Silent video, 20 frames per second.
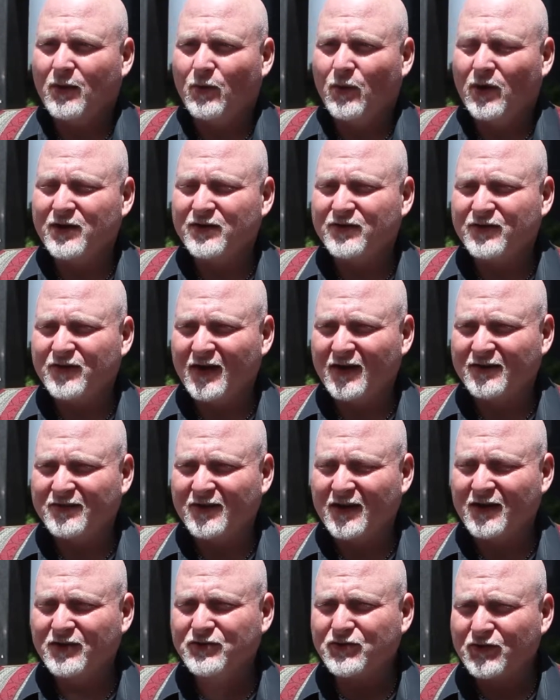Well, it's
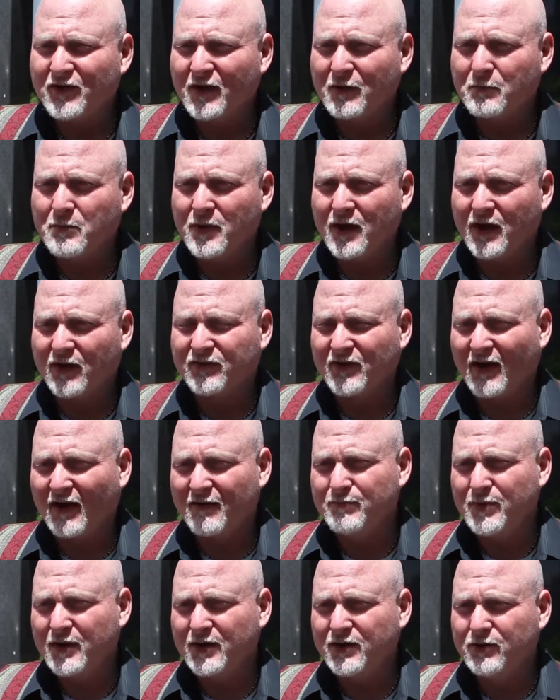an interesting mix.
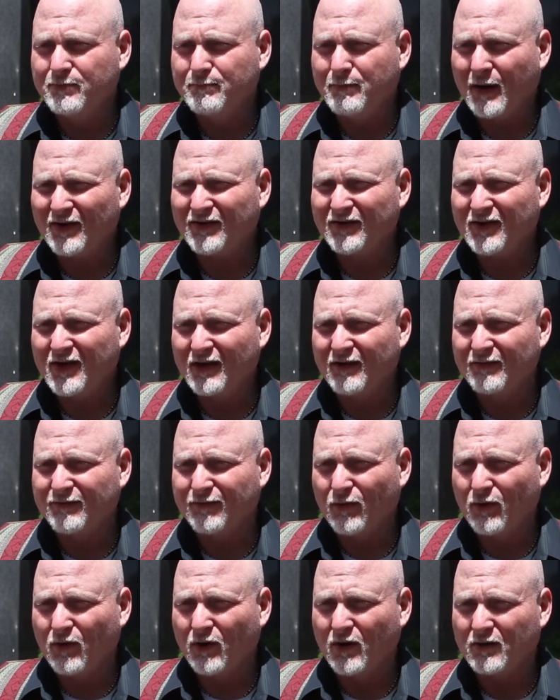I've been busking
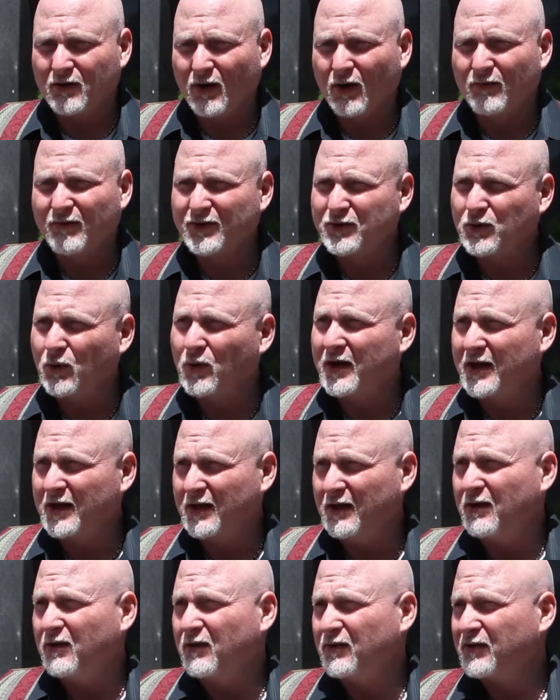for over 20
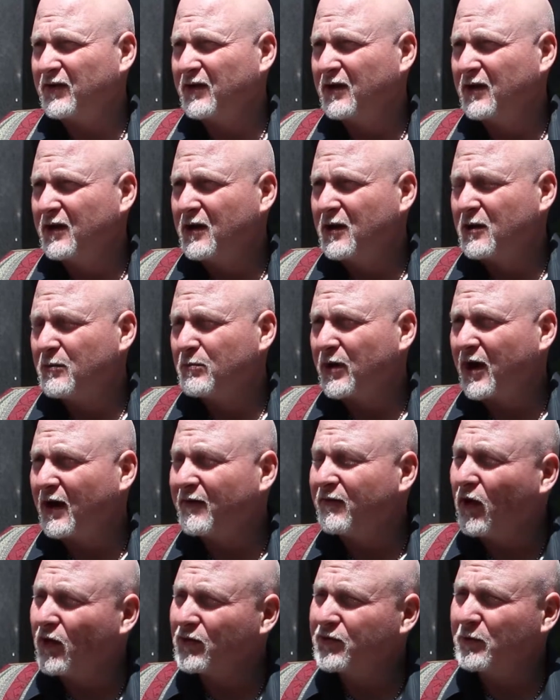years, but
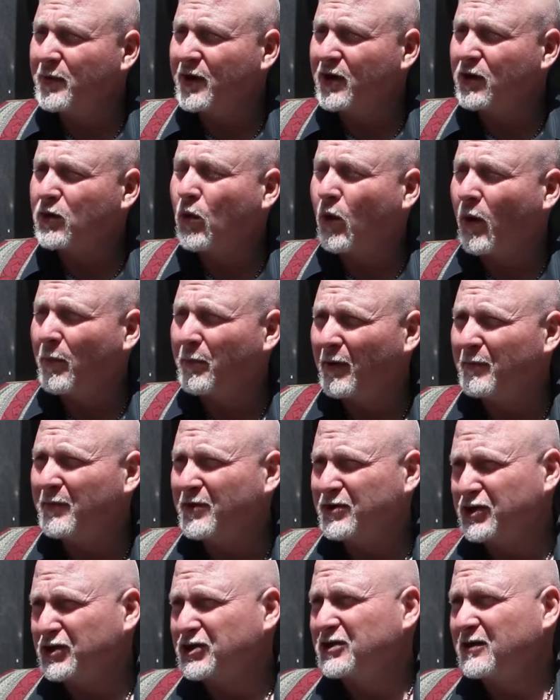I've also been a corporate
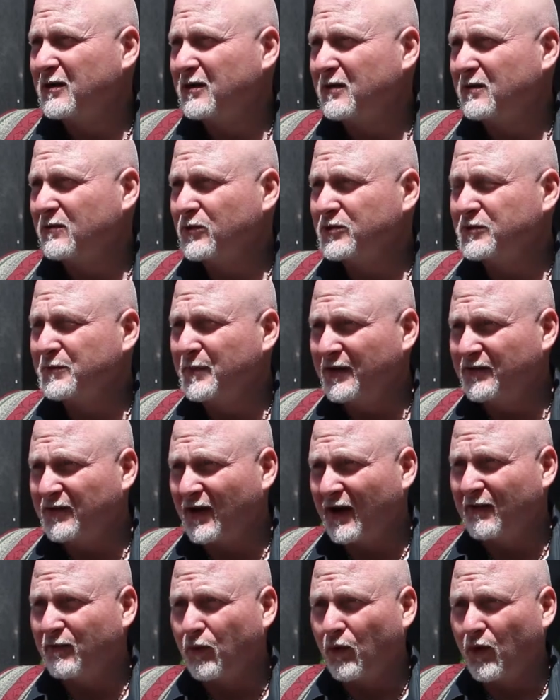magician, which means
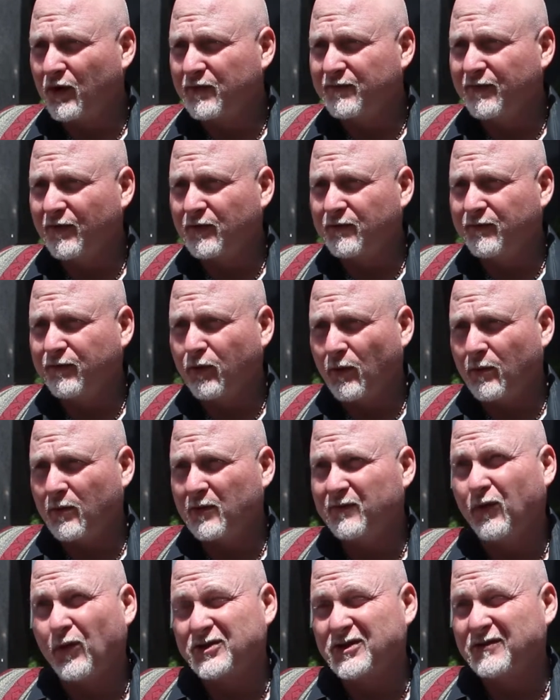I've worked for
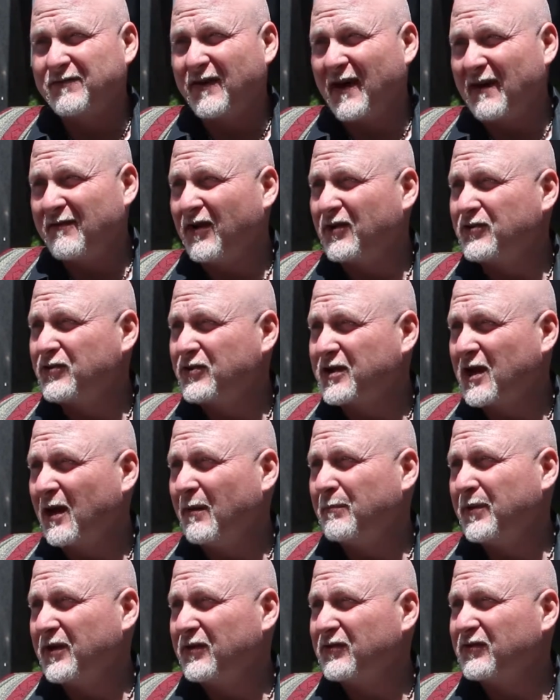Fortune 500
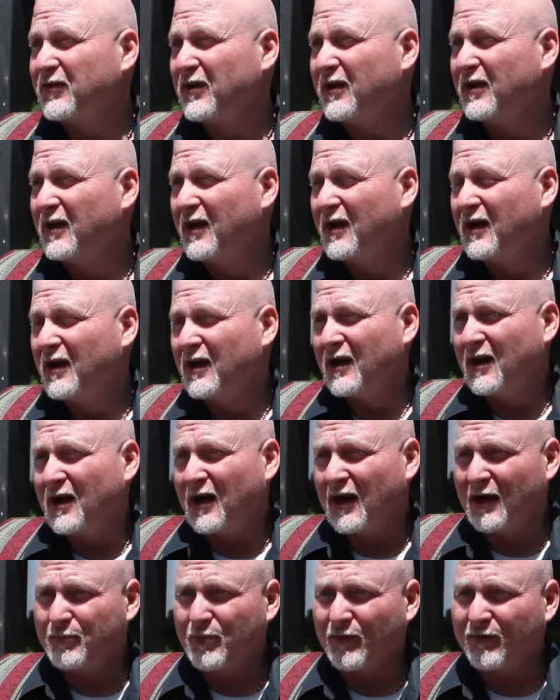companies.
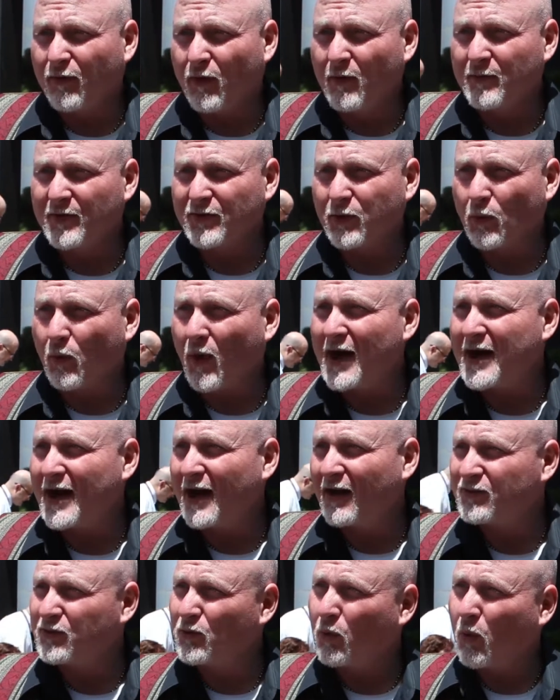I performed at the White
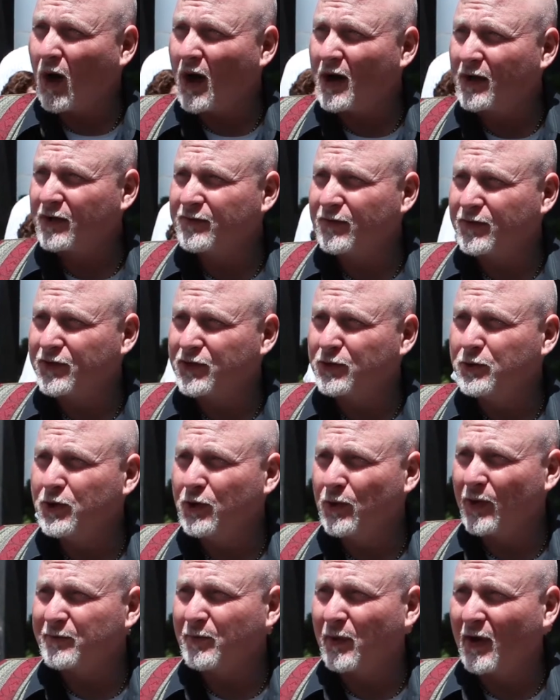House twice for 2
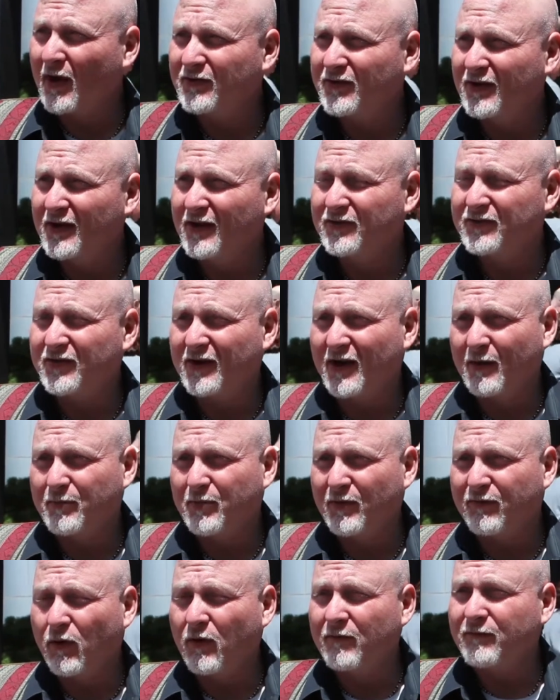U.S. presidents, and I
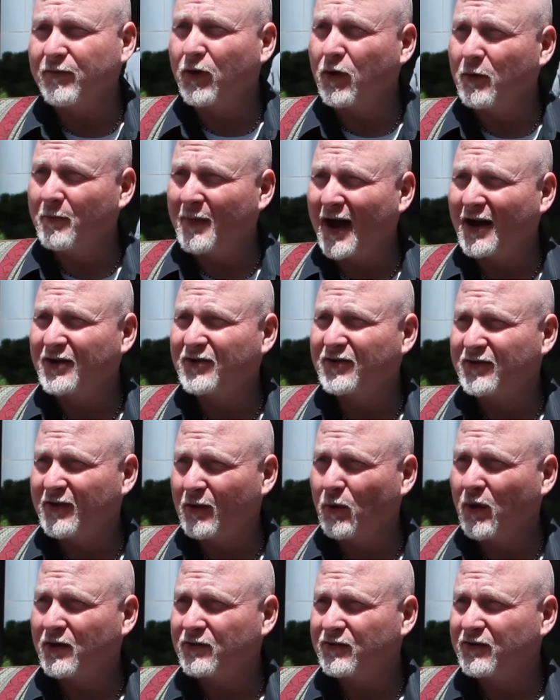performed for Her Majesty
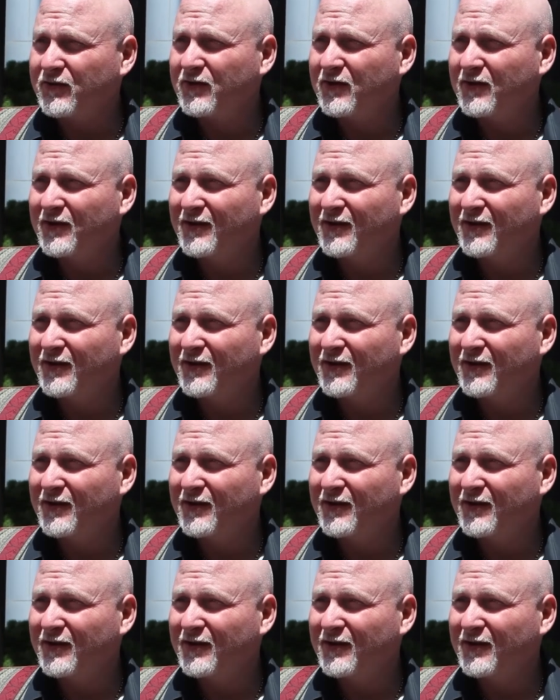once.